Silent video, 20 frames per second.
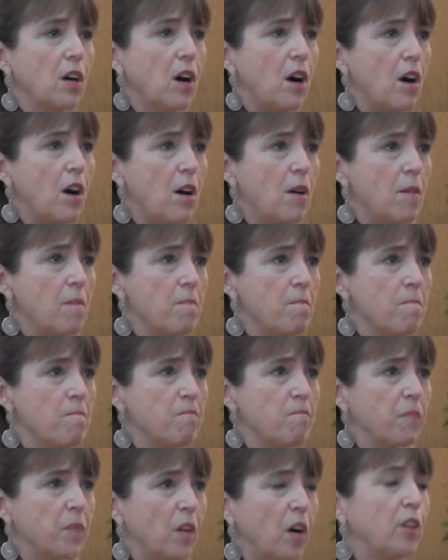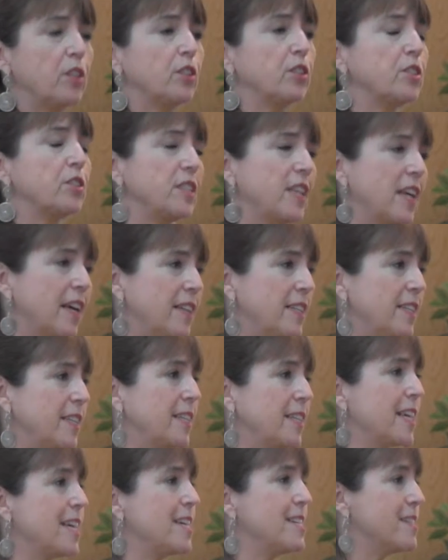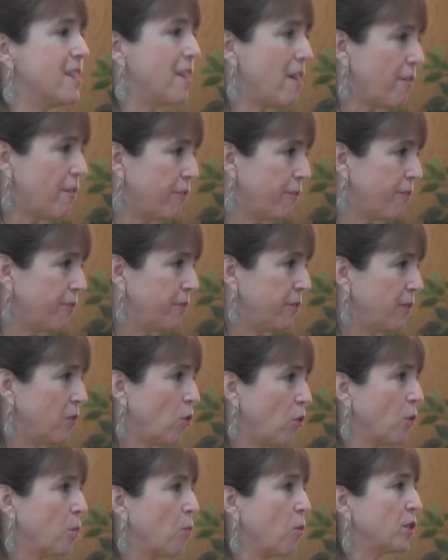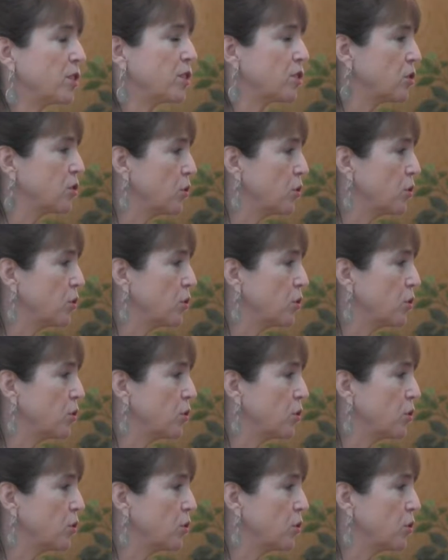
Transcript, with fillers: um, understanding enough or more